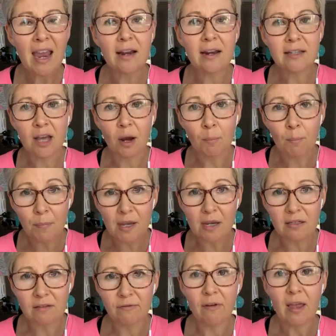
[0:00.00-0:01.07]
It is our
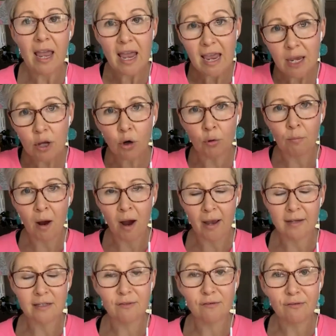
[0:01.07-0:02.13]
biggest ego
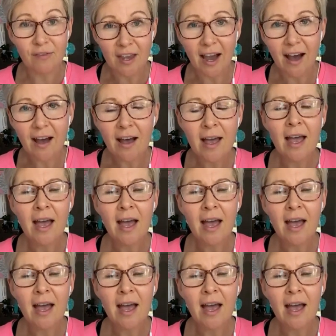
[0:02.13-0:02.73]
mind's fear,